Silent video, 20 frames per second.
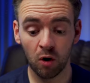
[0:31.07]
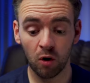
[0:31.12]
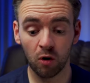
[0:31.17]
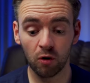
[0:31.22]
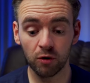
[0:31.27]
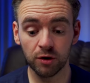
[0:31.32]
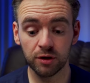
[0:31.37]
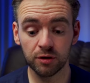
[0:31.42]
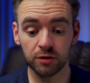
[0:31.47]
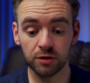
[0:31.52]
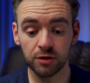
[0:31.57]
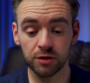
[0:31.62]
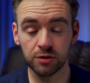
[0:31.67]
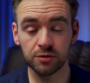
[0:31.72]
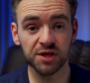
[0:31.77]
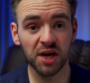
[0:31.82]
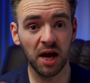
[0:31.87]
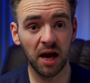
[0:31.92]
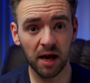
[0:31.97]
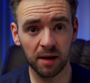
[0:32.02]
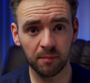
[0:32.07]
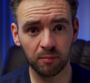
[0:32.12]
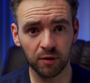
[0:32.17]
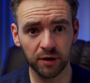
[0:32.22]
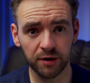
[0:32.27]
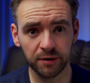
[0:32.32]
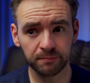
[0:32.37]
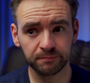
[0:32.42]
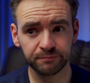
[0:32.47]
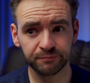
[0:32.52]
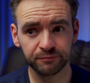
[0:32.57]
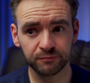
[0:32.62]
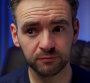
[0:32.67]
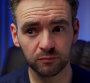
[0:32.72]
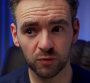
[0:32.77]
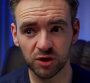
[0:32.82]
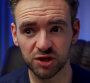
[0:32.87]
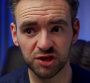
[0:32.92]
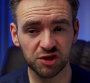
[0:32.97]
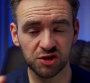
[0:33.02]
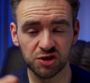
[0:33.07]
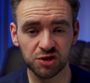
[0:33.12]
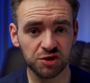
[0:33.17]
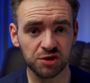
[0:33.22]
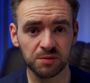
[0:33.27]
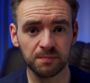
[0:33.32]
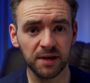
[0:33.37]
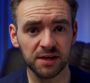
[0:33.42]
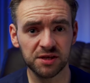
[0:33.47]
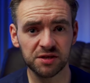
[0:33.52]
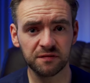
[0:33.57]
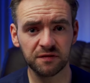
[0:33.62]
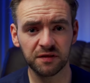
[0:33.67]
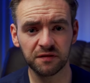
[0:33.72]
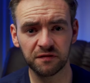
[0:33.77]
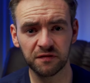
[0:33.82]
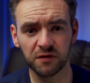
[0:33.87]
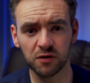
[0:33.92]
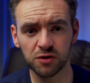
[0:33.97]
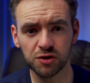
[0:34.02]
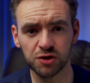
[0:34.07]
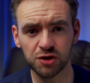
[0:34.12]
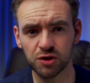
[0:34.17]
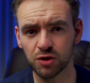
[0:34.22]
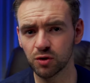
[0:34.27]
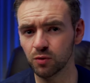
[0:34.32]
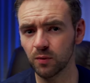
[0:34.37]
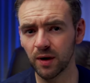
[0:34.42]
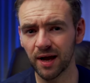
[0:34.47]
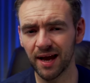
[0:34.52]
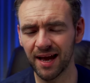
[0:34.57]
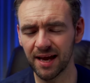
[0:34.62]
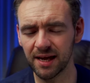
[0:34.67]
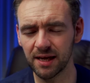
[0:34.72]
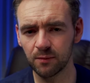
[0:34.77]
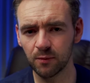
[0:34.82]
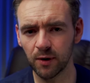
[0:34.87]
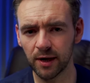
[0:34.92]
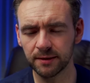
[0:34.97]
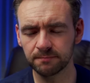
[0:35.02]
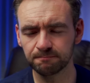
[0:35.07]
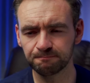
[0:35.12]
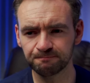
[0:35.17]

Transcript: or you can use hybrid, which is just a mix of the first two anyway.